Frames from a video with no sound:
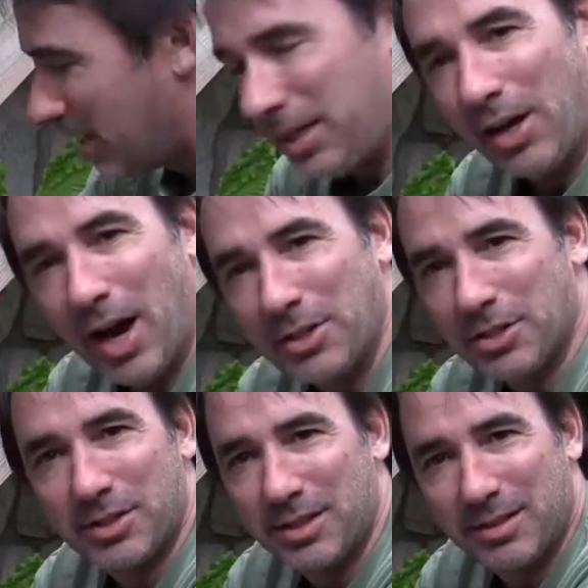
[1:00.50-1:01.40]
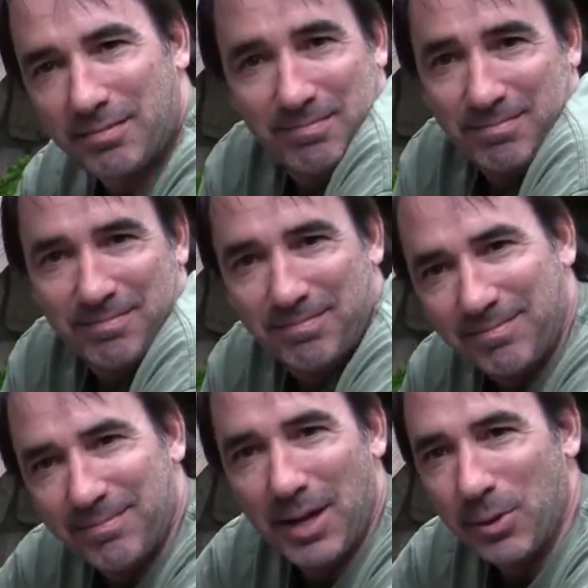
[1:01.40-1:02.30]
You know,
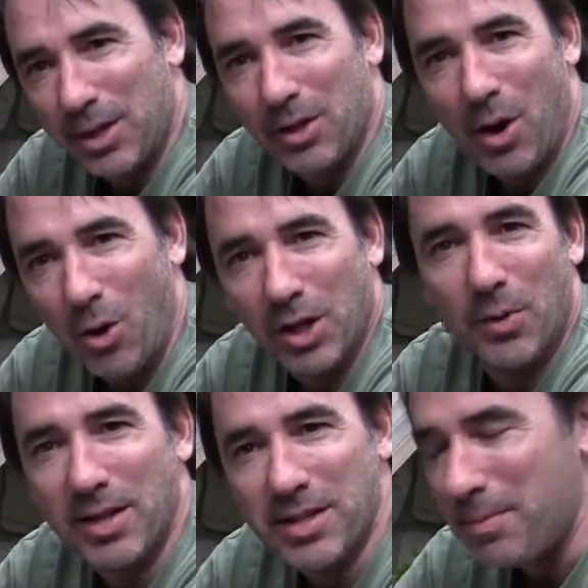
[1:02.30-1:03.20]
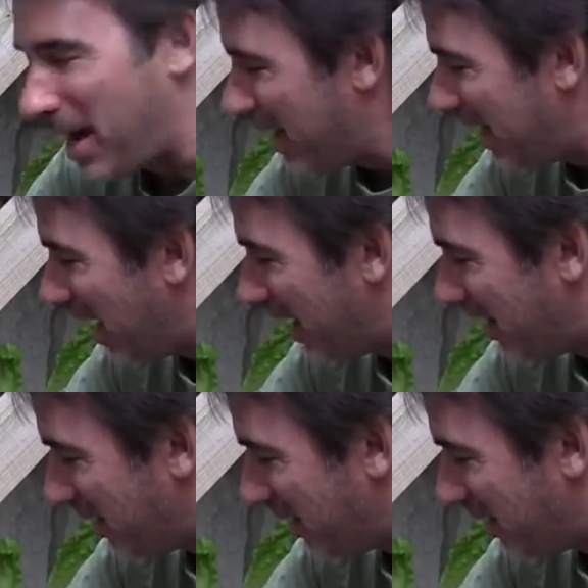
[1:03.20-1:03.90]
they were the only ones that made it out of